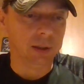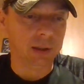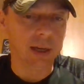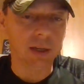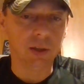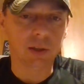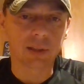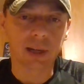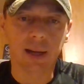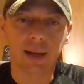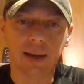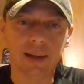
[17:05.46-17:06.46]
getting your
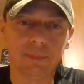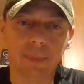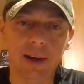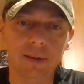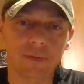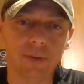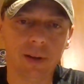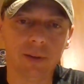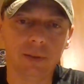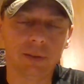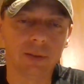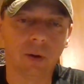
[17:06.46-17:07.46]
scent in these bean
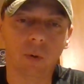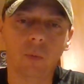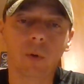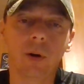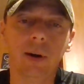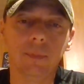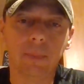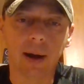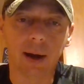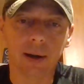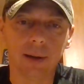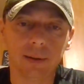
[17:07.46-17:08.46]
fields, don't worry
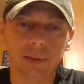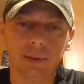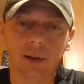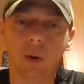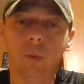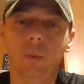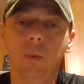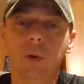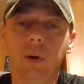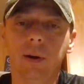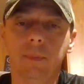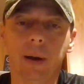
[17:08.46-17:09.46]
about it. Don't
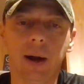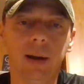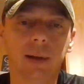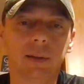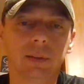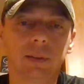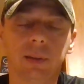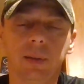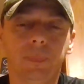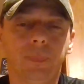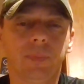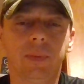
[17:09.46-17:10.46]
worry about it because
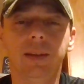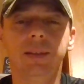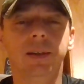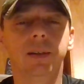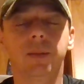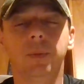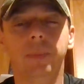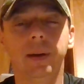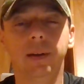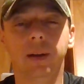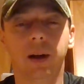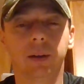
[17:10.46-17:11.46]
these deer are gonna be
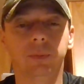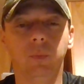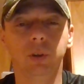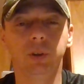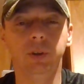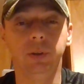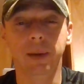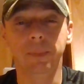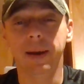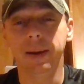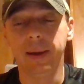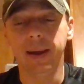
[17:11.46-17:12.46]
knocked. They
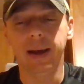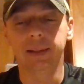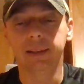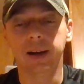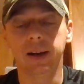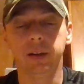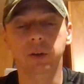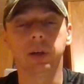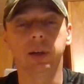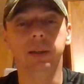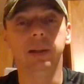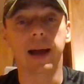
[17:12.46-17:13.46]
may be out there and you
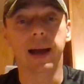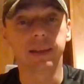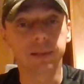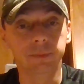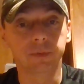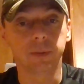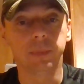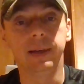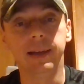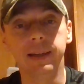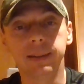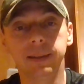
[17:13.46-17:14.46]
can glass them from a
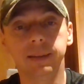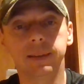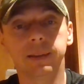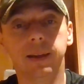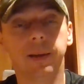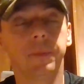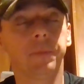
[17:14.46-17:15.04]
distance.